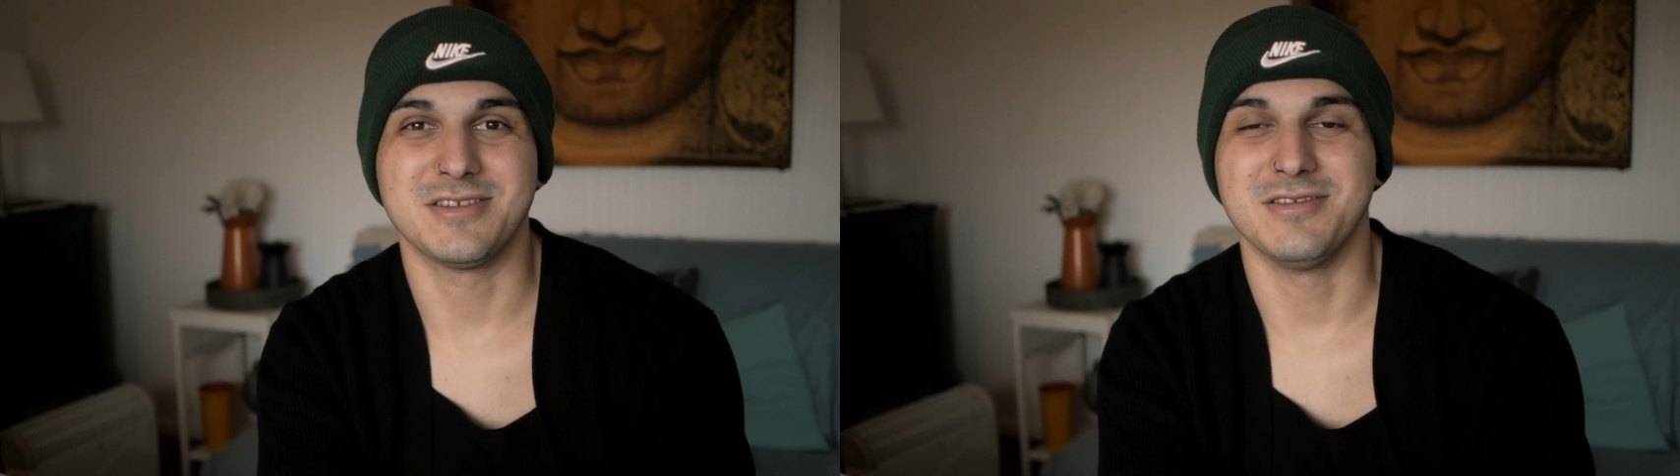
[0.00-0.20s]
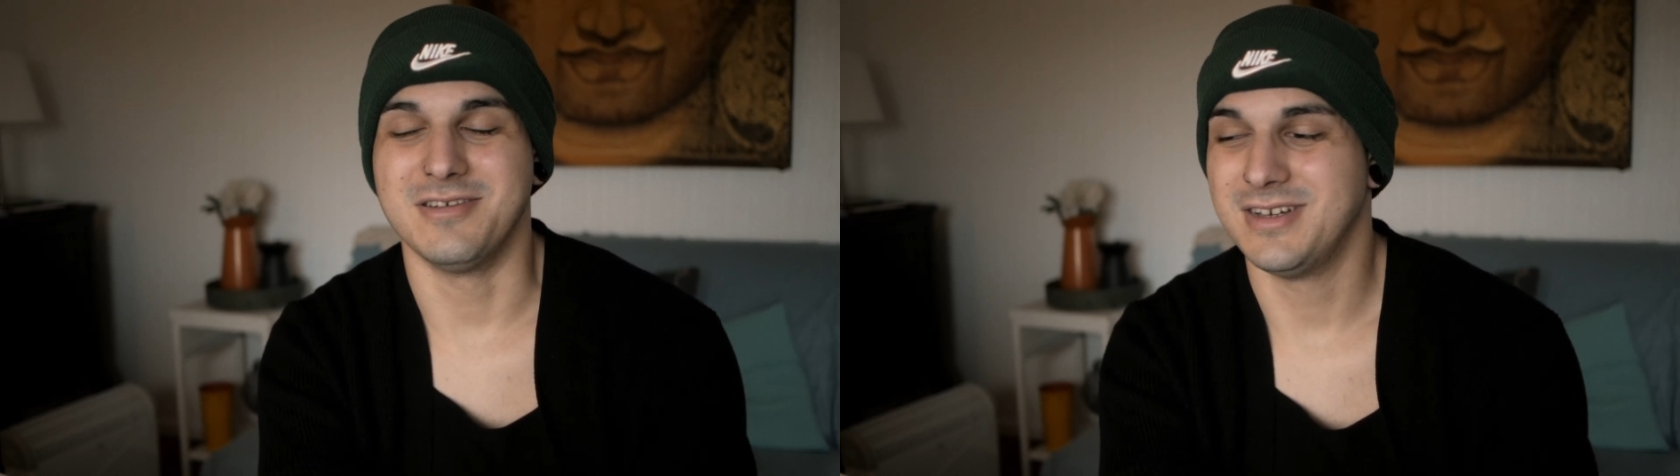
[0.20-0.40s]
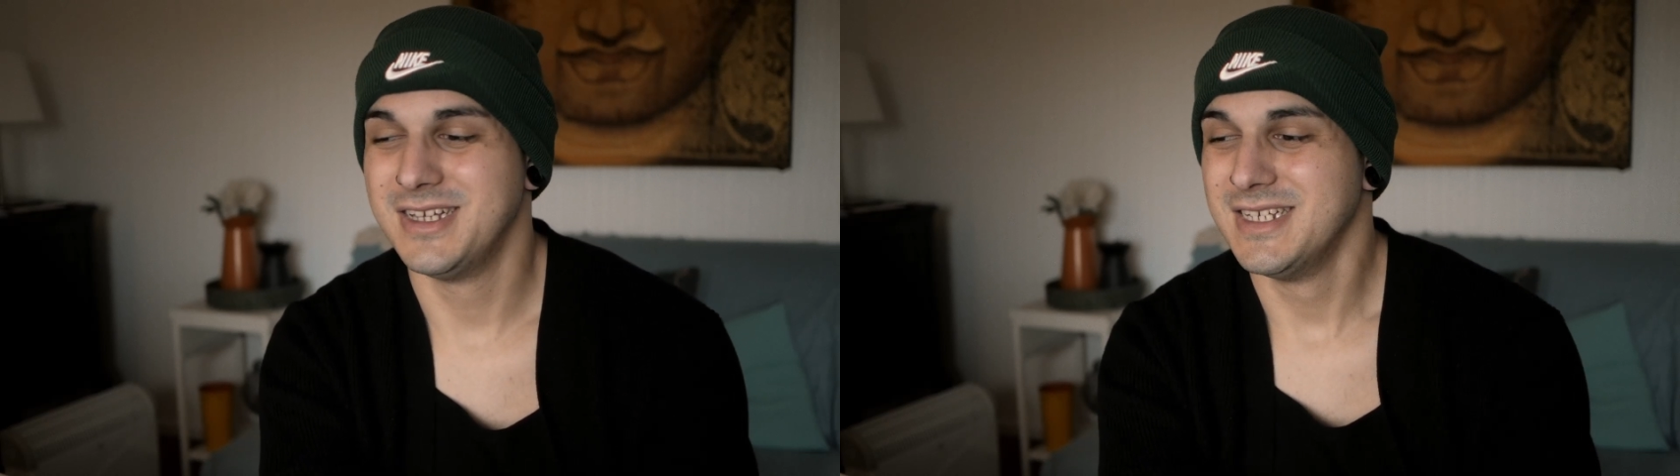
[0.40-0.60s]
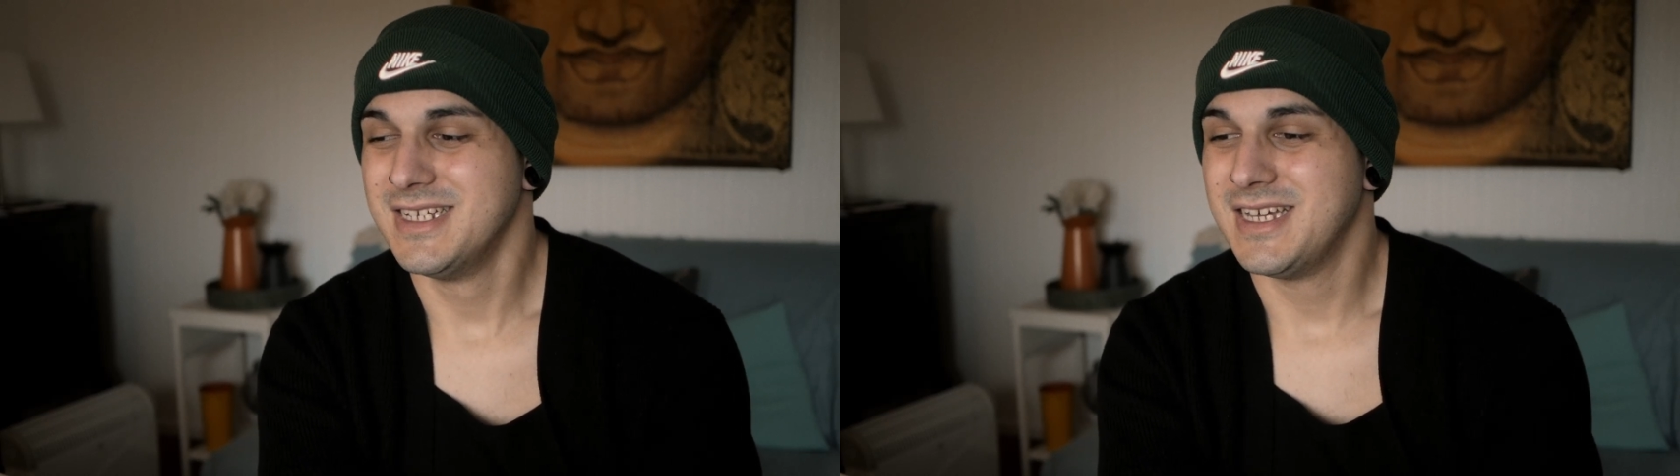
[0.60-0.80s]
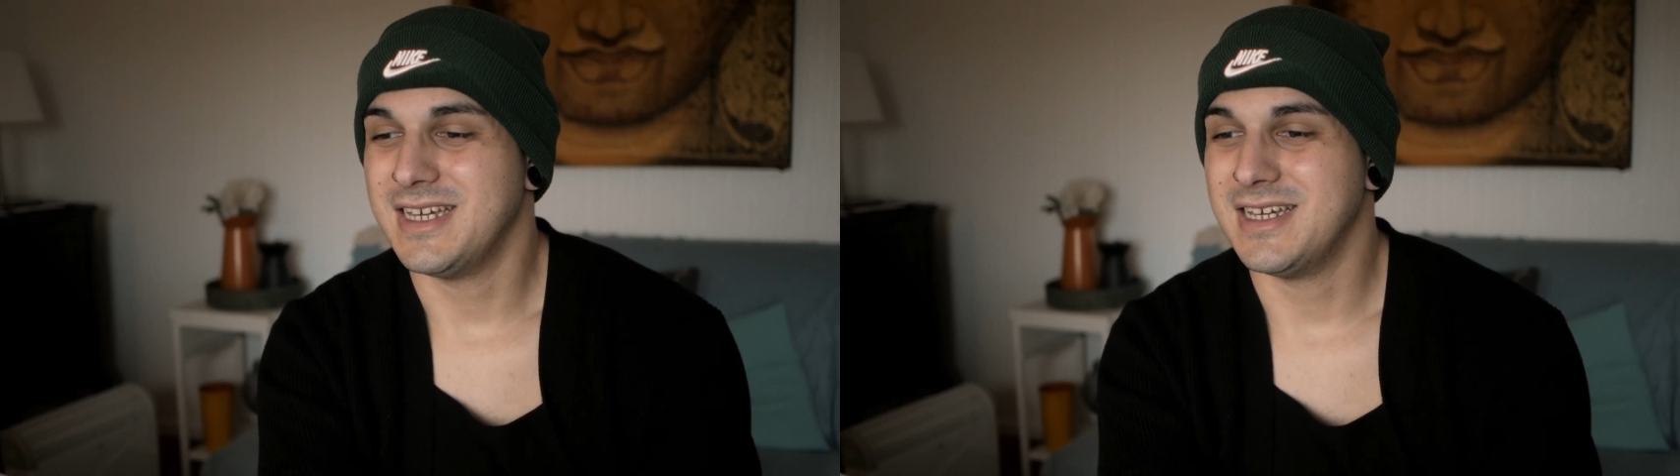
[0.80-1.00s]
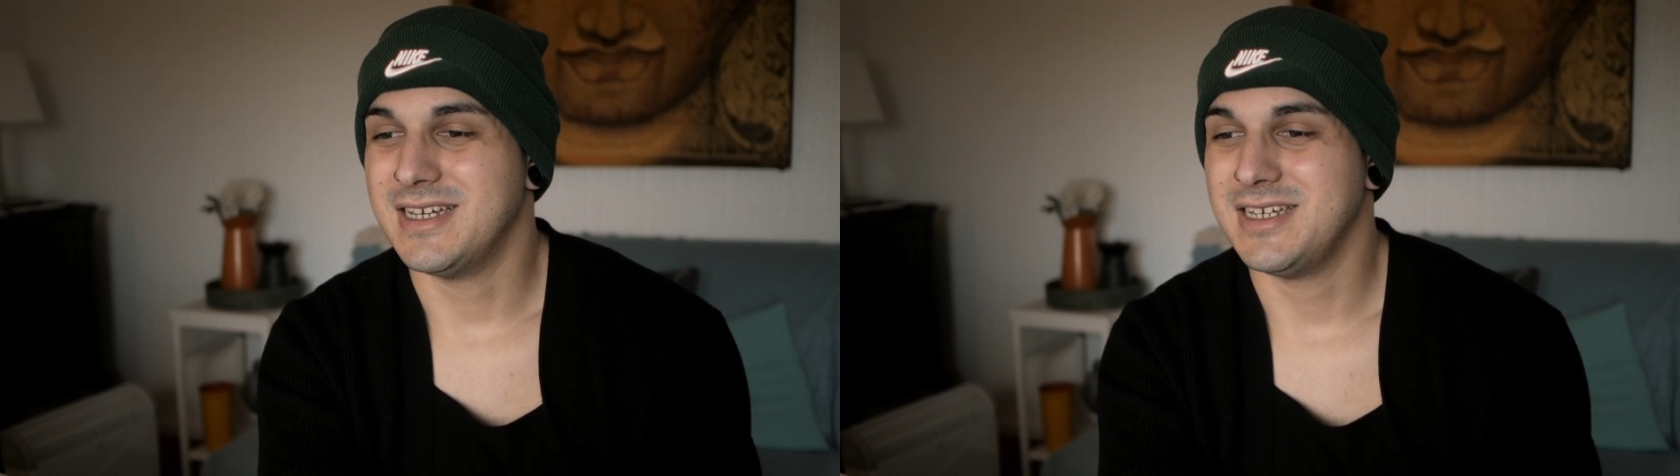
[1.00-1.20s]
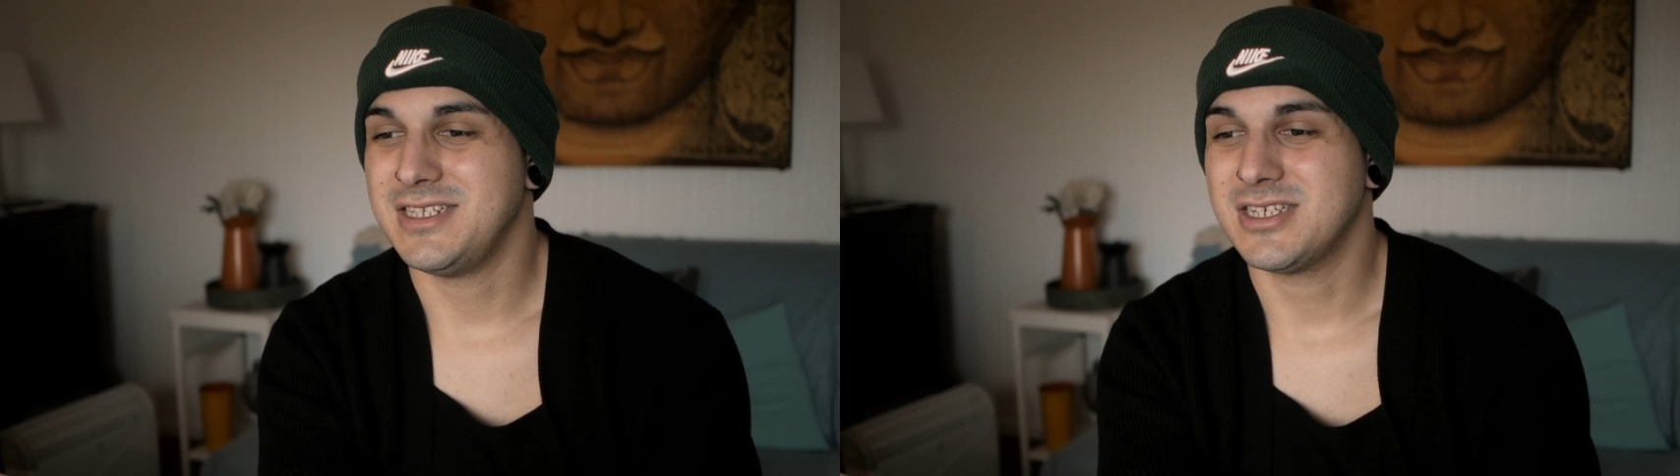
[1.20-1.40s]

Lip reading: So in